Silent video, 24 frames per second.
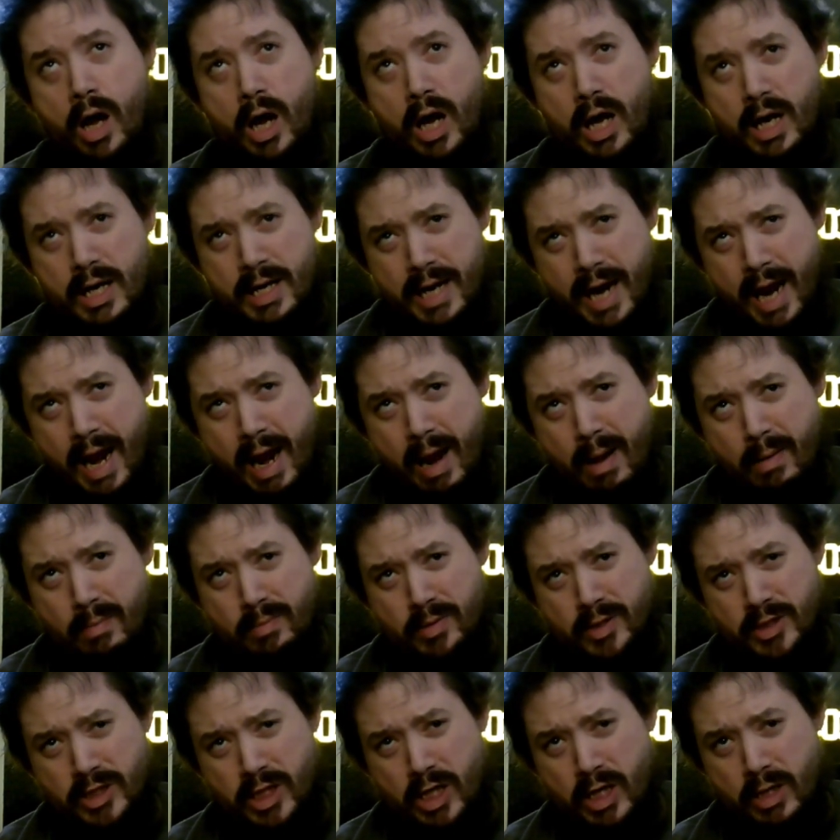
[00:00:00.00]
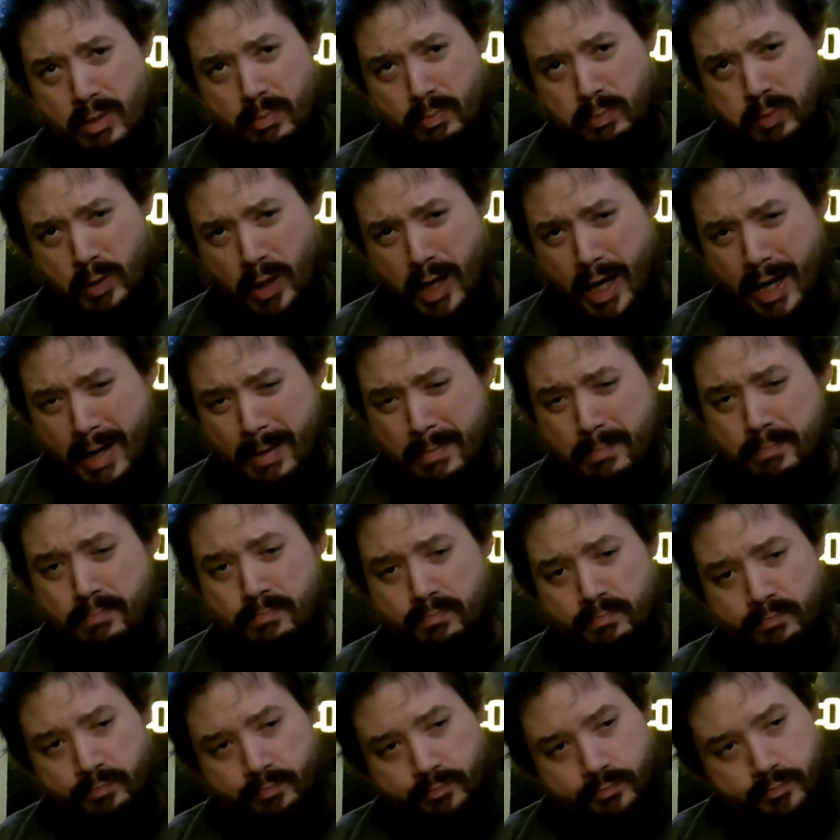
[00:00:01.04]
on Amazon Prime,
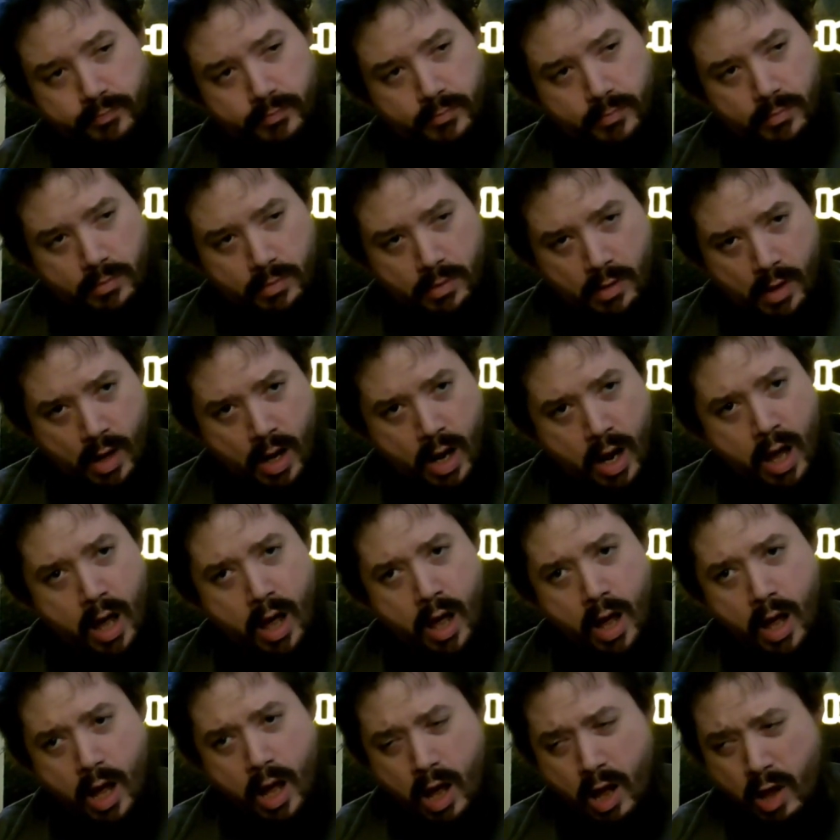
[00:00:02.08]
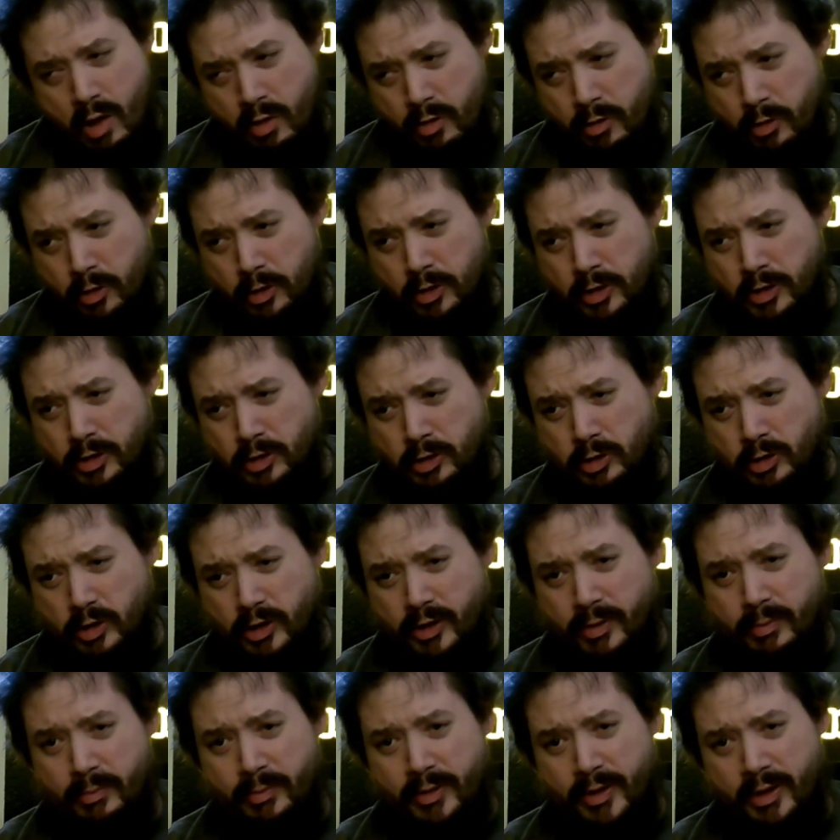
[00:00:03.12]
other
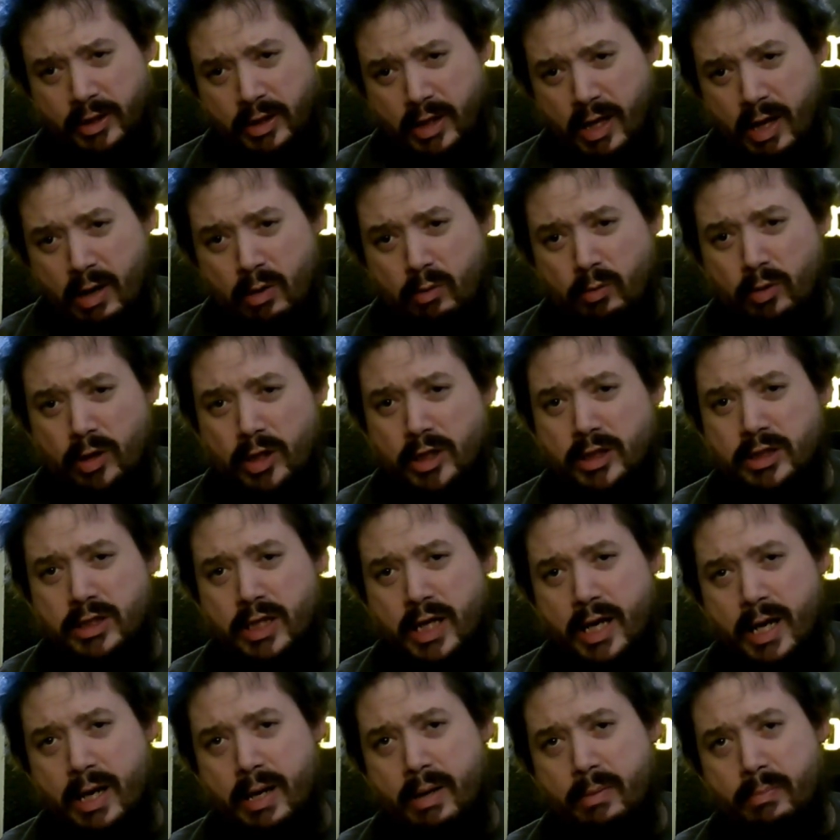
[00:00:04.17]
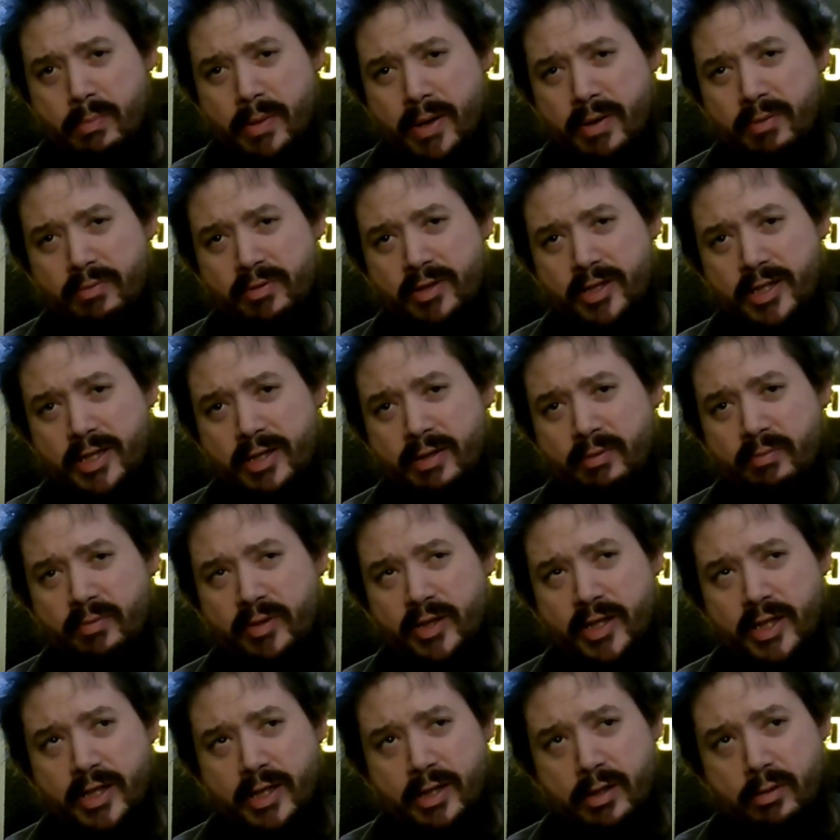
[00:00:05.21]
streaming networks, and maybe
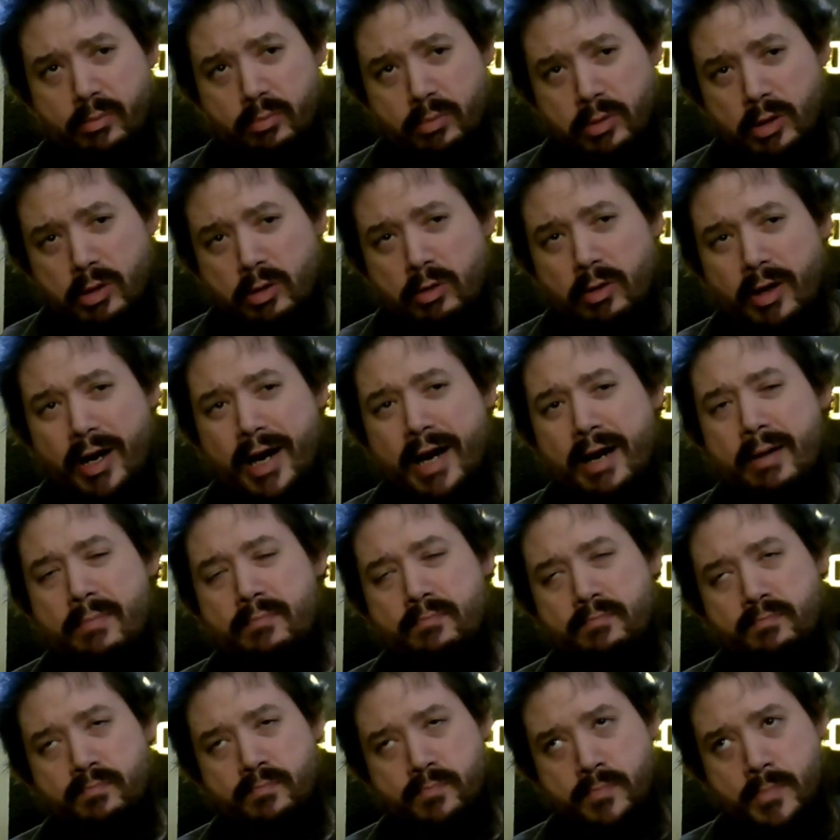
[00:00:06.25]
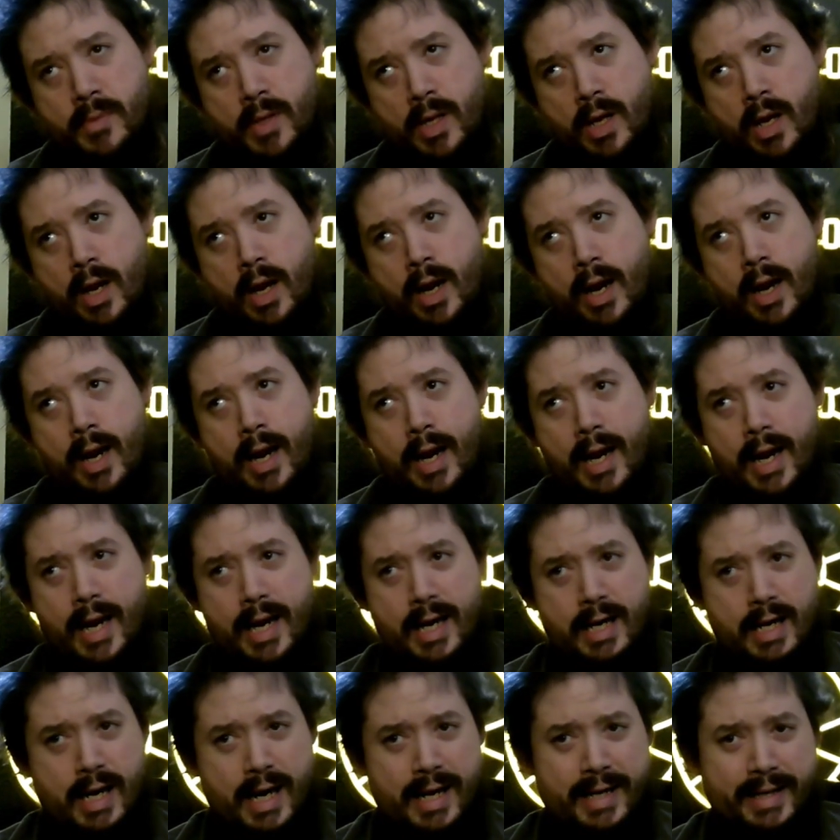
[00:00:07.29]
DVD and Blu ray.
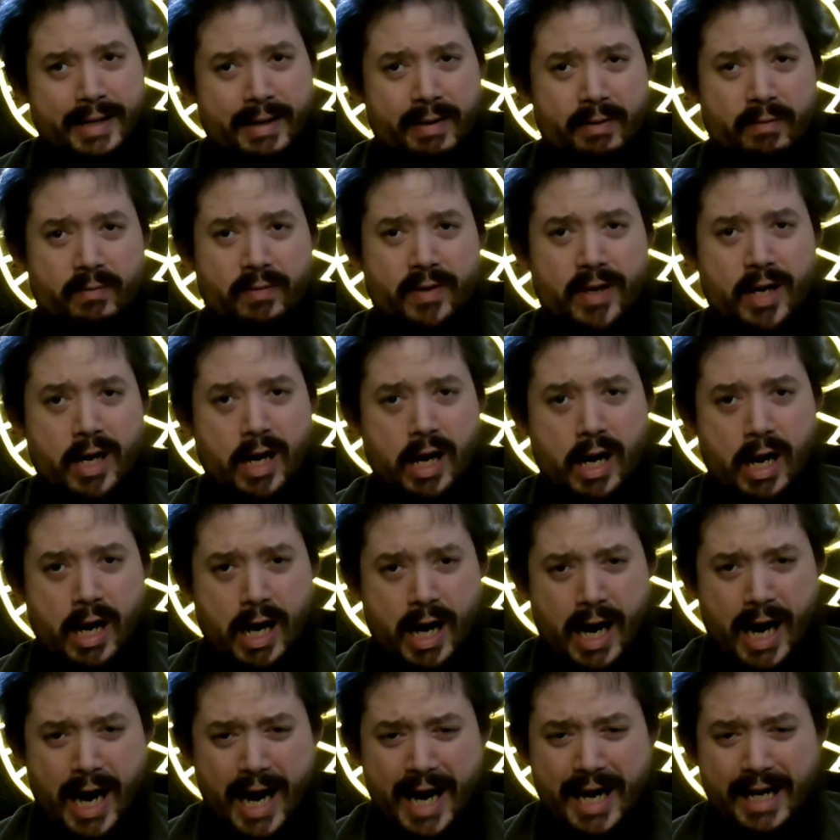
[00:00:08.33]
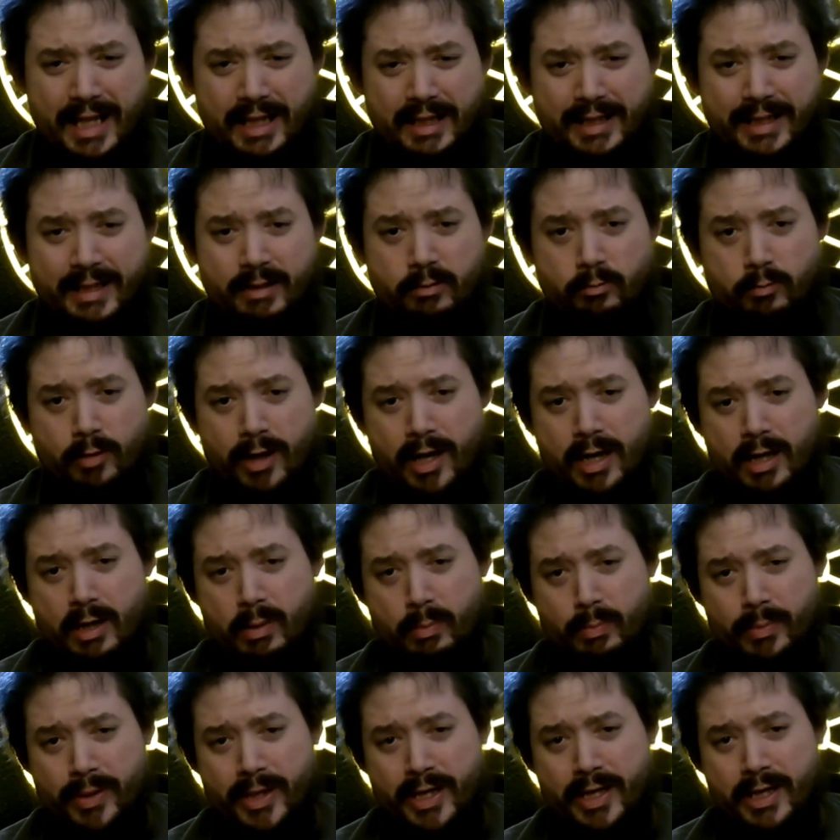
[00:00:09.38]
And I give it a highly
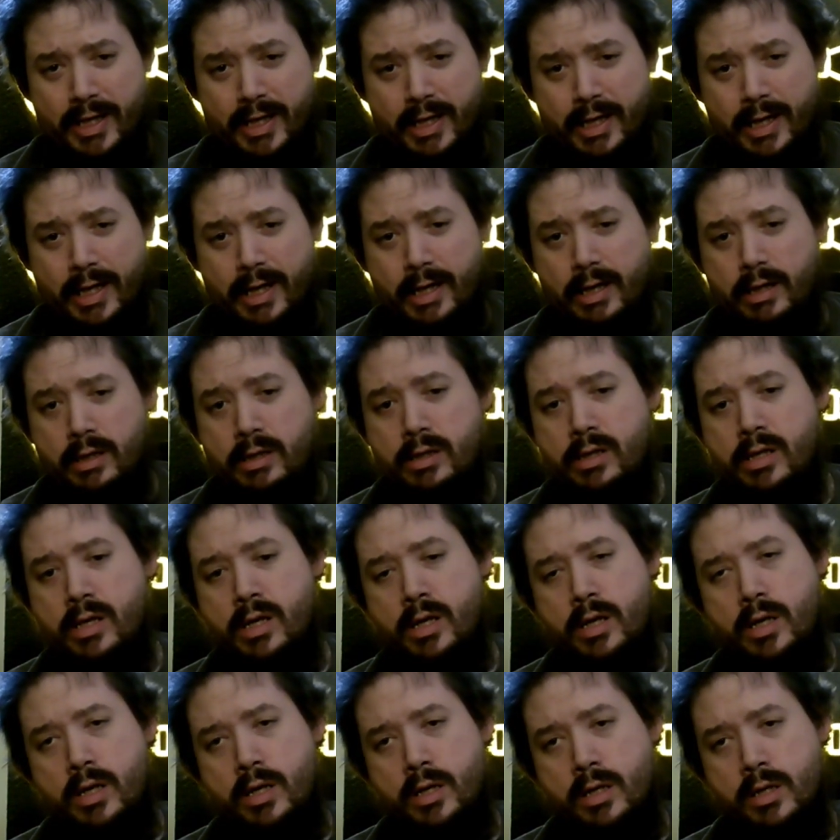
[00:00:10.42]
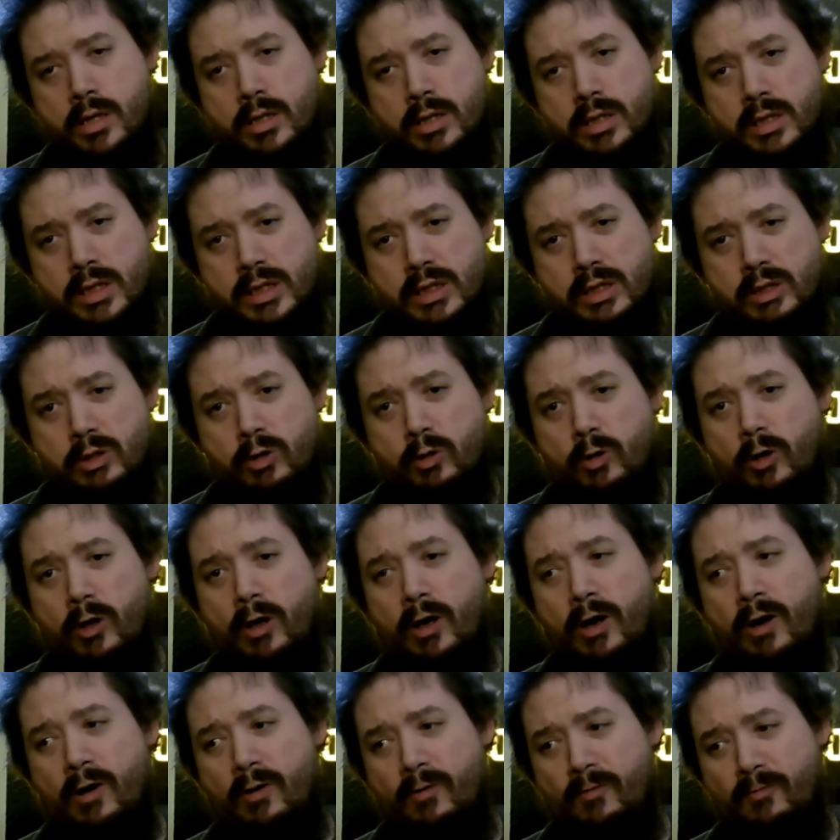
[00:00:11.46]
recommended
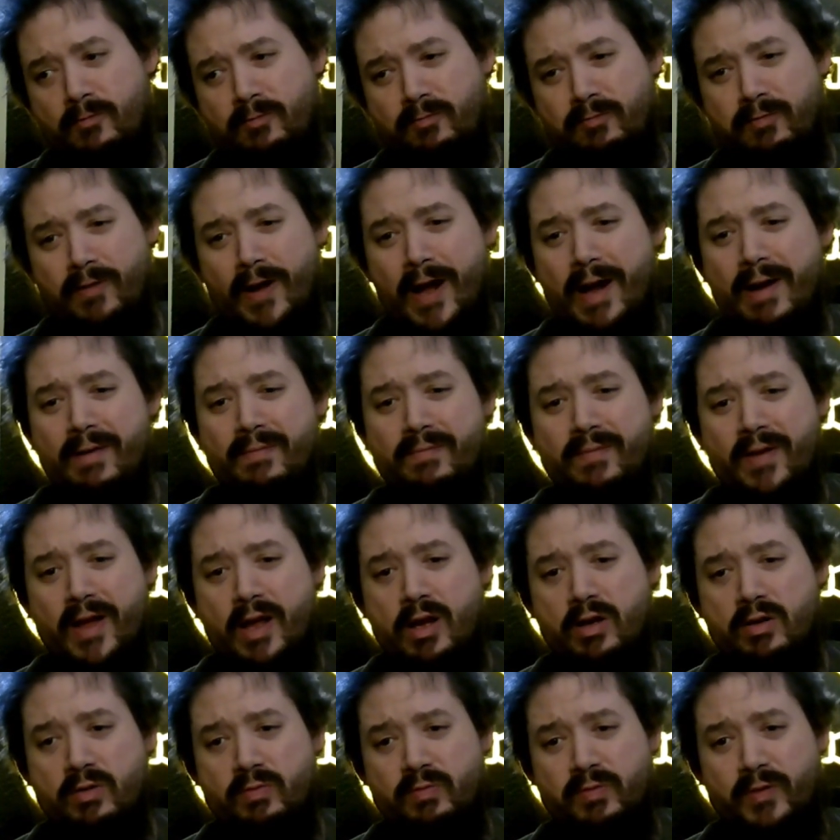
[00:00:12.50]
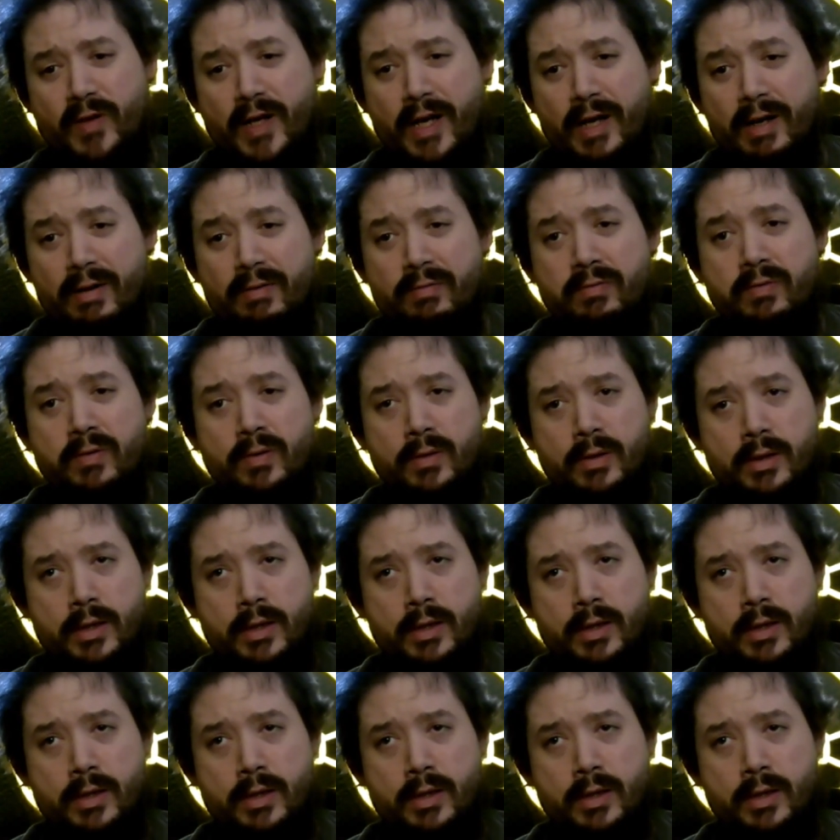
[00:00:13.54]
score of 5 out of 5.